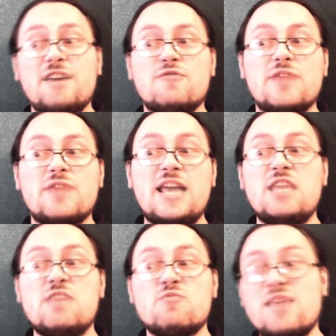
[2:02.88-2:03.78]
for
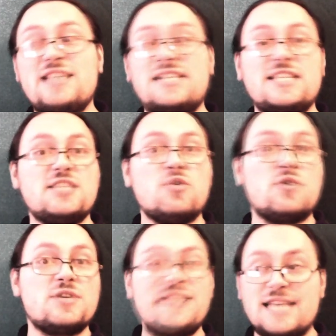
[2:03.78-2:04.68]
any racist
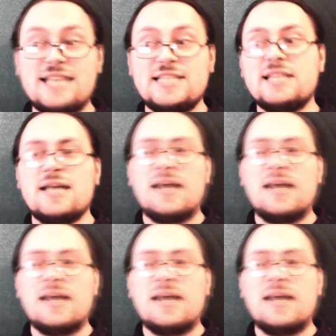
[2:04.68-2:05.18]
or sexist